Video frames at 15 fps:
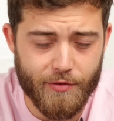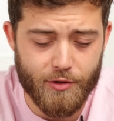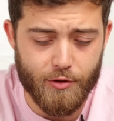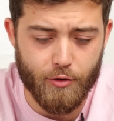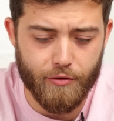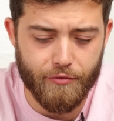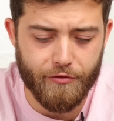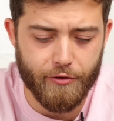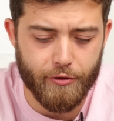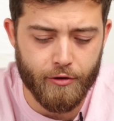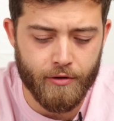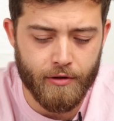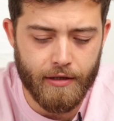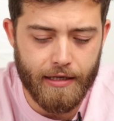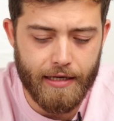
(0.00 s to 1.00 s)

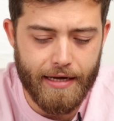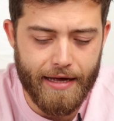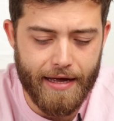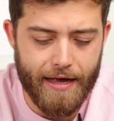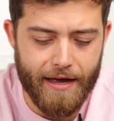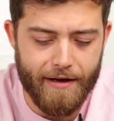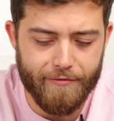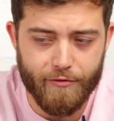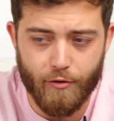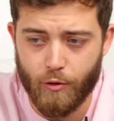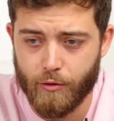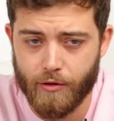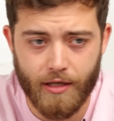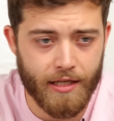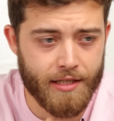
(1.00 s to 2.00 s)
photographer, have
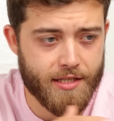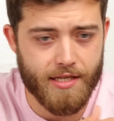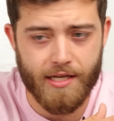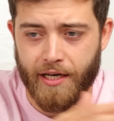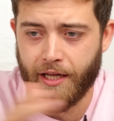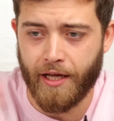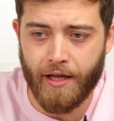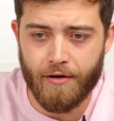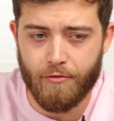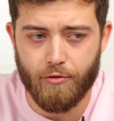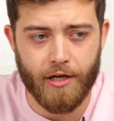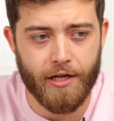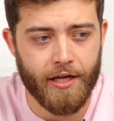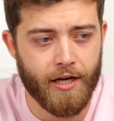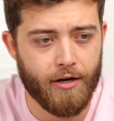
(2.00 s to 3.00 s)
all the lenses I need
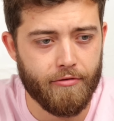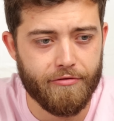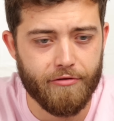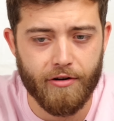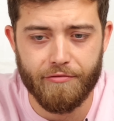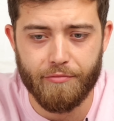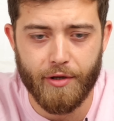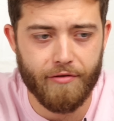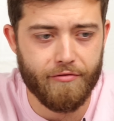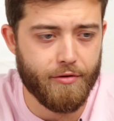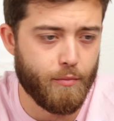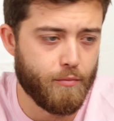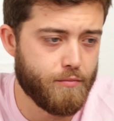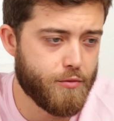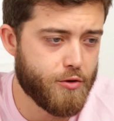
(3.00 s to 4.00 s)
right here in front of me,
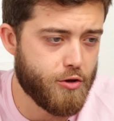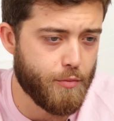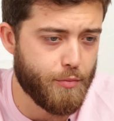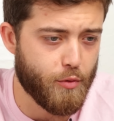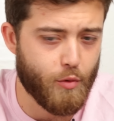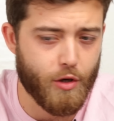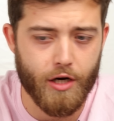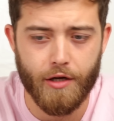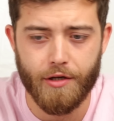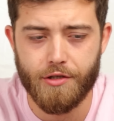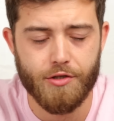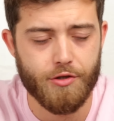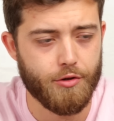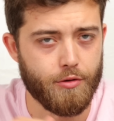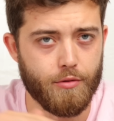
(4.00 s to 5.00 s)
from super wide
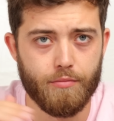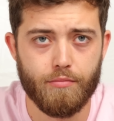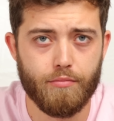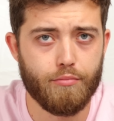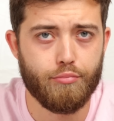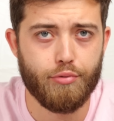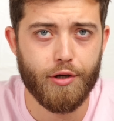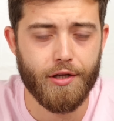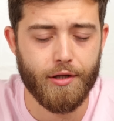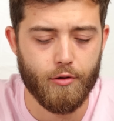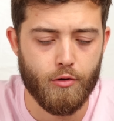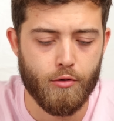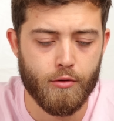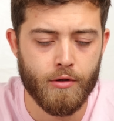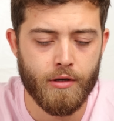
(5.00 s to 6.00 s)
to pretty
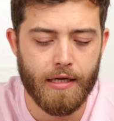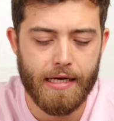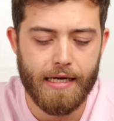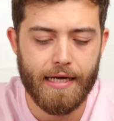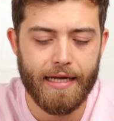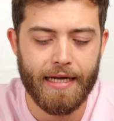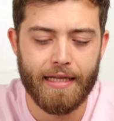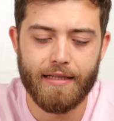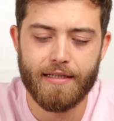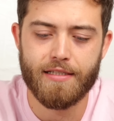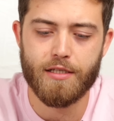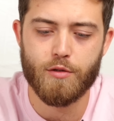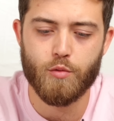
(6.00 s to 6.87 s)
long. And this